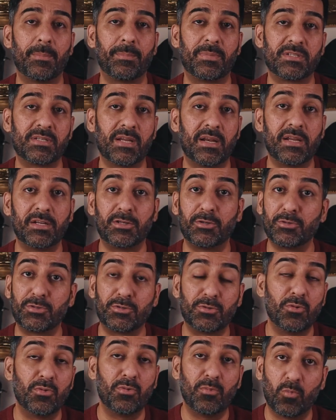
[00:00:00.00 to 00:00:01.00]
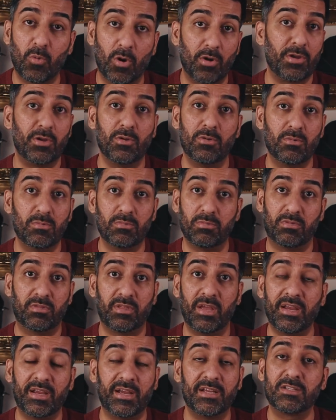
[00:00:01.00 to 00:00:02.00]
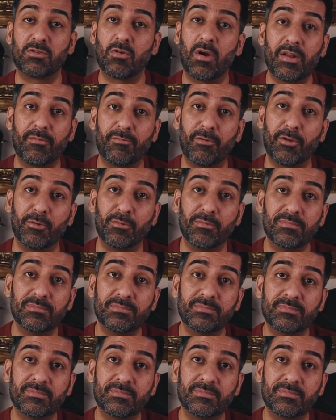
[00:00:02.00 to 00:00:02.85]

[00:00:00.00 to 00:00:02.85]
damper setting to suit what you think is right for you.